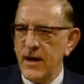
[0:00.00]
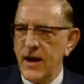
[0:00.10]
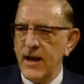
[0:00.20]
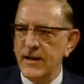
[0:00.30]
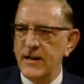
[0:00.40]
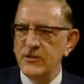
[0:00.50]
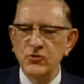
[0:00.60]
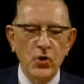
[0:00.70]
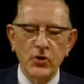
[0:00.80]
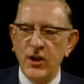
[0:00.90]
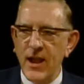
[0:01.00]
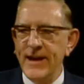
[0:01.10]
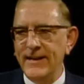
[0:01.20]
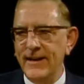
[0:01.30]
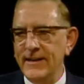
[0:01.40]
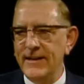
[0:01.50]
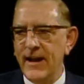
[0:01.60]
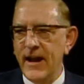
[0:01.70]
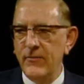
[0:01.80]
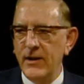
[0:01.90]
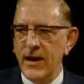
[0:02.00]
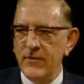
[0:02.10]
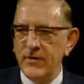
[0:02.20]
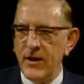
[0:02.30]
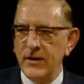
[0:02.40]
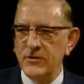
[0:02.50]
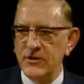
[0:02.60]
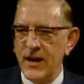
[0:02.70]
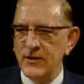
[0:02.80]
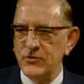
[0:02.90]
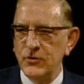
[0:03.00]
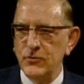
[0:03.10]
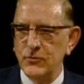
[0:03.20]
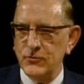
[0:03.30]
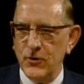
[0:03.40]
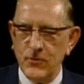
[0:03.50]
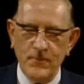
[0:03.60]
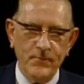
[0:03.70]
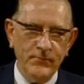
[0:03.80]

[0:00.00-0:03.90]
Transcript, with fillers: And it is not likely that I will have another chance to do so.